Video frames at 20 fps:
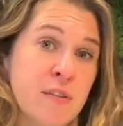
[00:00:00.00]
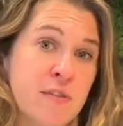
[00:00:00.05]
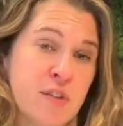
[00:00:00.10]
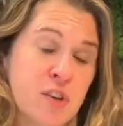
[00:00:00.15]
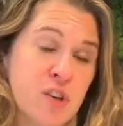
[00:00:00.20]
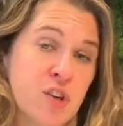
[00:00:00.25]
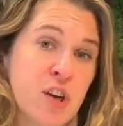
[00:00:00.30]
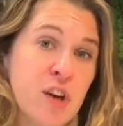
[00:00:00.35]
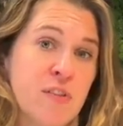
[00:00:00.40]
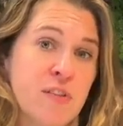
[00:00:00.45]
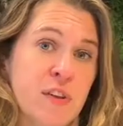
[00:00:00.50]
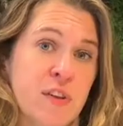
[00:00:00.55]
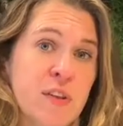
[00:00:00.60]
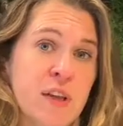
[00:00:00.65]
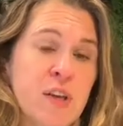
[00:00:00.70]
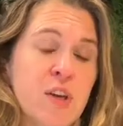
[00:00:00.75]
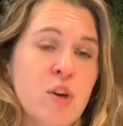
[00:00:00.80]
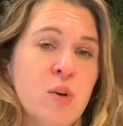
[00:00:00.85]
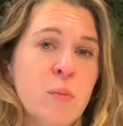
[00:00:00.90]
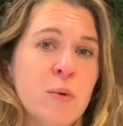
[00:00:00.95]
have suggested
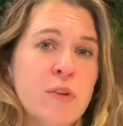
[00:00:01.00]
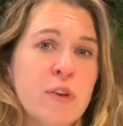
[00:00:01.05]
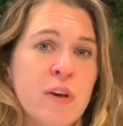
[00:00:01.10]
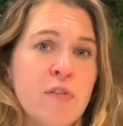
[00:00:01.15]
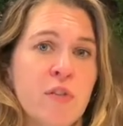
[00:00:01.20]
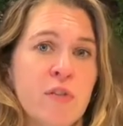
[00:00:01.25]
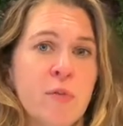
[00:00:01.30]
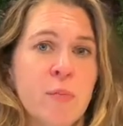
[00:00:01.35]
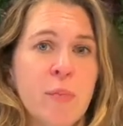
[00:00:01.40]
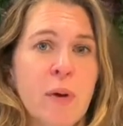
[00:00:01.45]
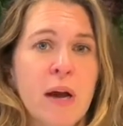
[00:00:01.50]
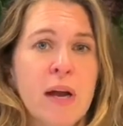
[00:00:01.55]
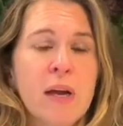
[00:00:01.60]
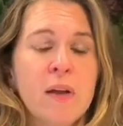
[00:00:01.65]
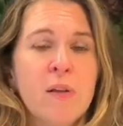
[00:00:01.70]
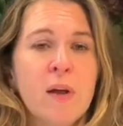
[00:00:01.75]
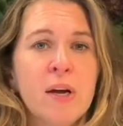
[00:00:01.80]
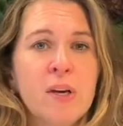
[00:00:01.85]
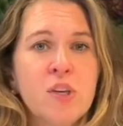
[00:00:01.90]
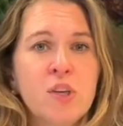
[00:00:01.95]
that humans have this
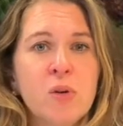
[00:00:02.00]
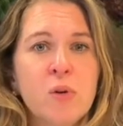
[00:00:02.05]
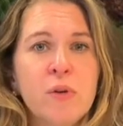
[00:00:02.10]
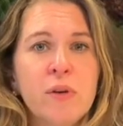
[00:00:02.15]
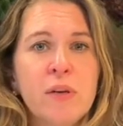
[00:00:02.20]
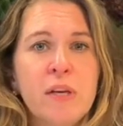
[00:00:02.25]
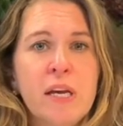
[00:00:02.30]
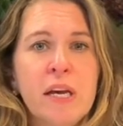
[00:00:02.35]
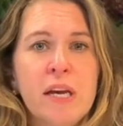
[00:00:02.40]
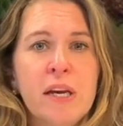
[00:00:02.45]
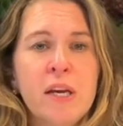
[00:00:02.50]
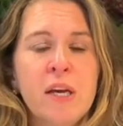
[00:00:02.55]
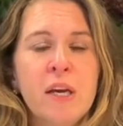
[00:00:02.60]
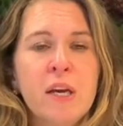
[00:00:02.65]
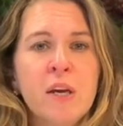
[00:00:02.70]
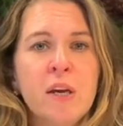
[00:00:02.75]
biological need